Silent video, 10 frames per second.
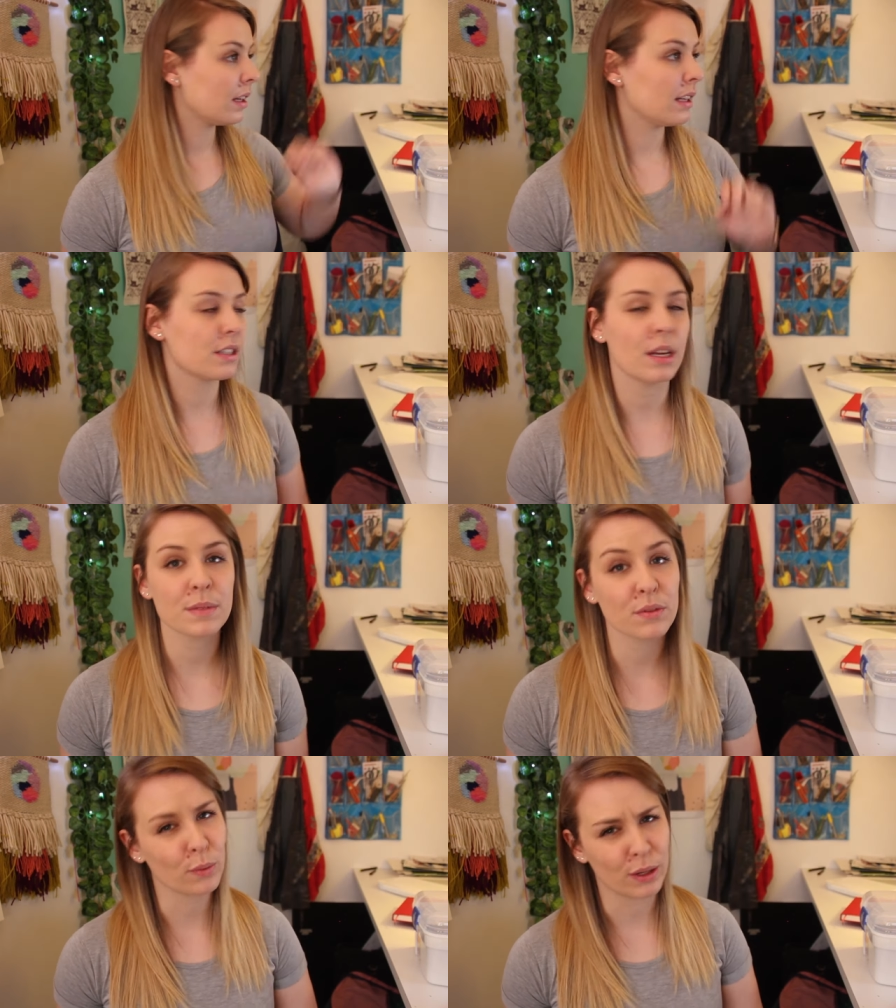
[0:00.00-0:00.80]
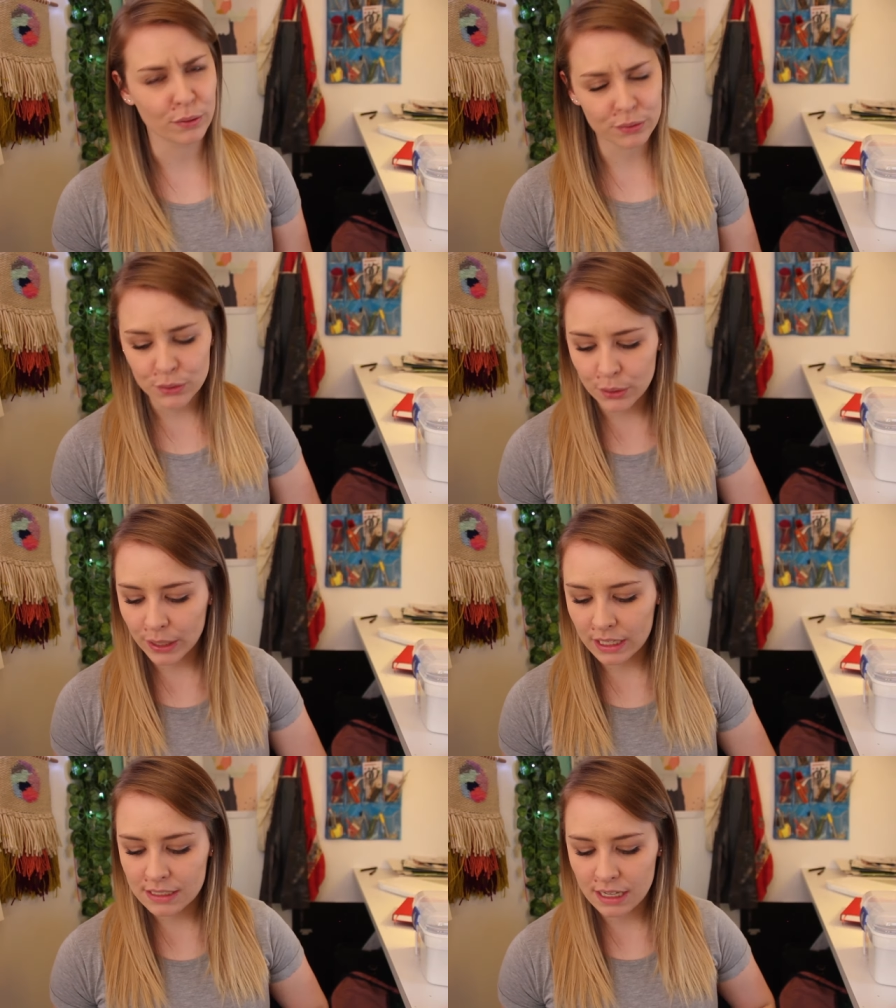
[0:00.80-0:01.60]
In terms of one-off
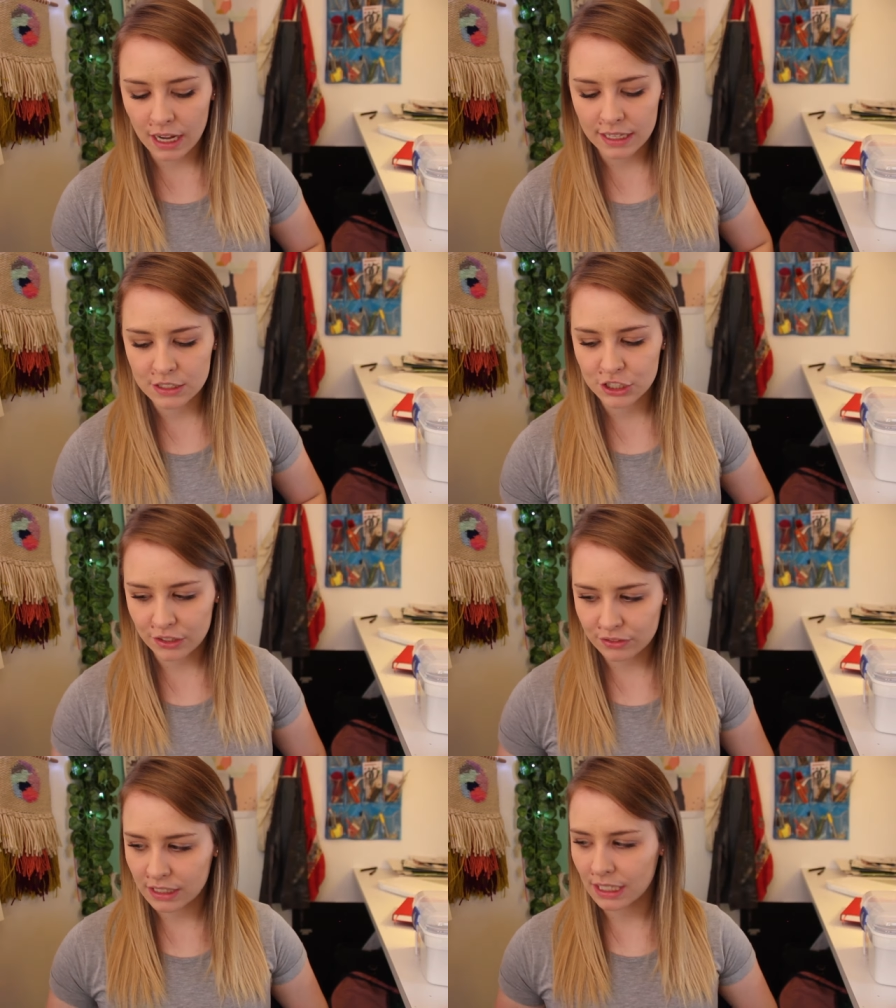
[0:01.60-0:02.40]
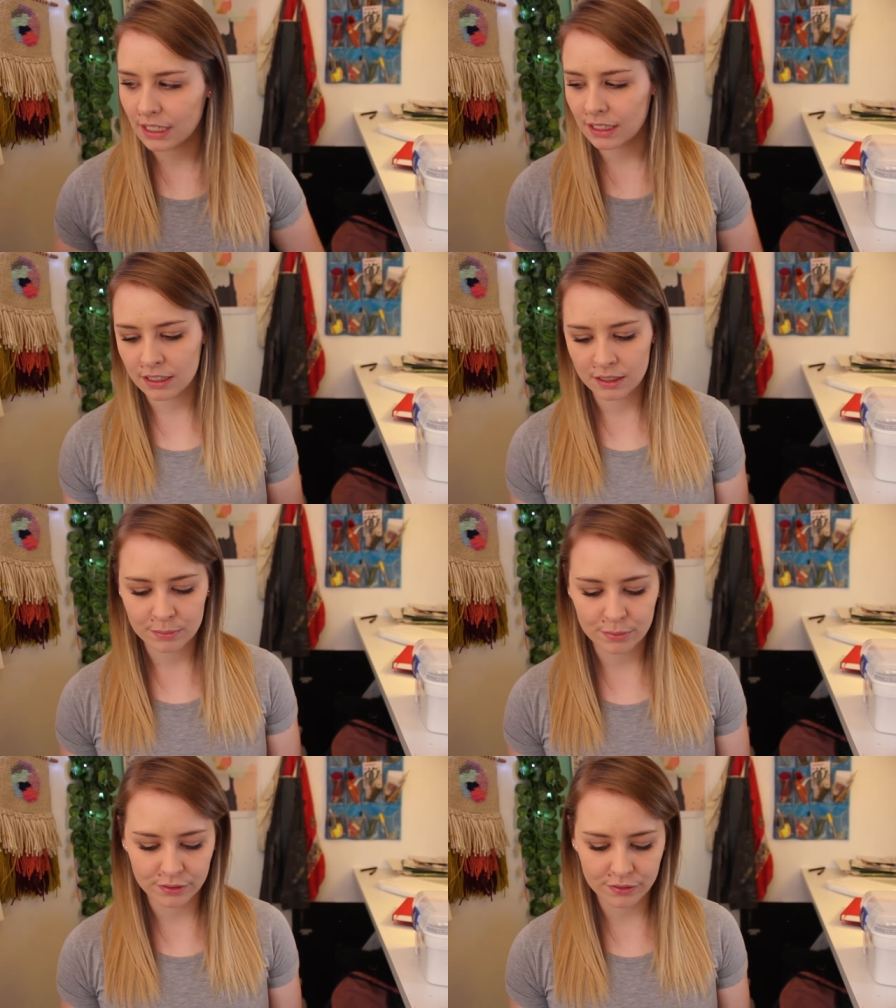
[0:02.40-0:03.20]
drawings, I generally
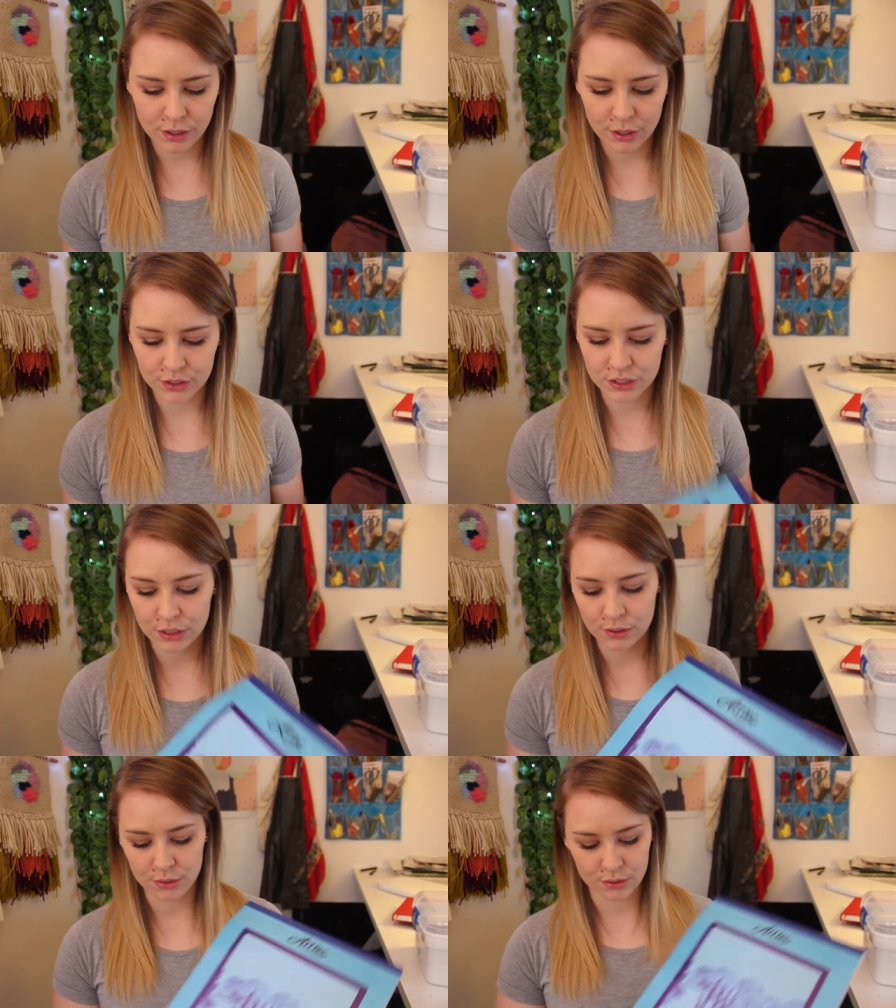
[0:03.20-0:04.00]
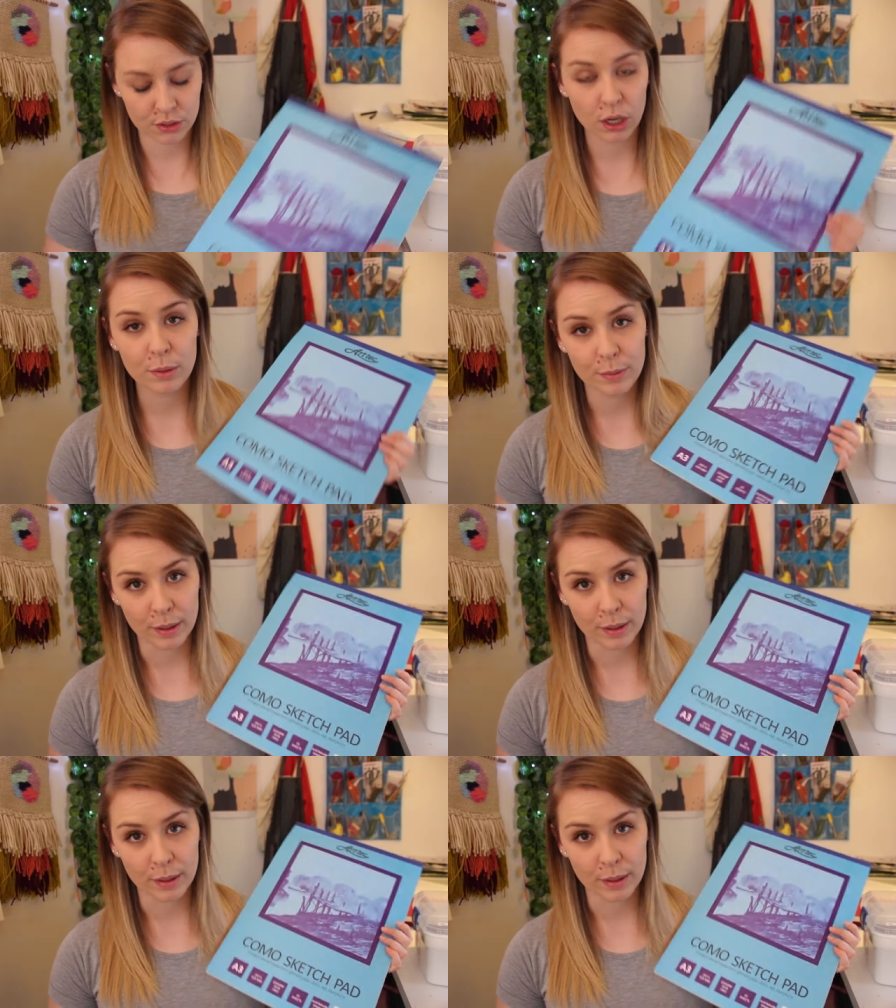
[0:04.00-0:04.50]
prefer to use Como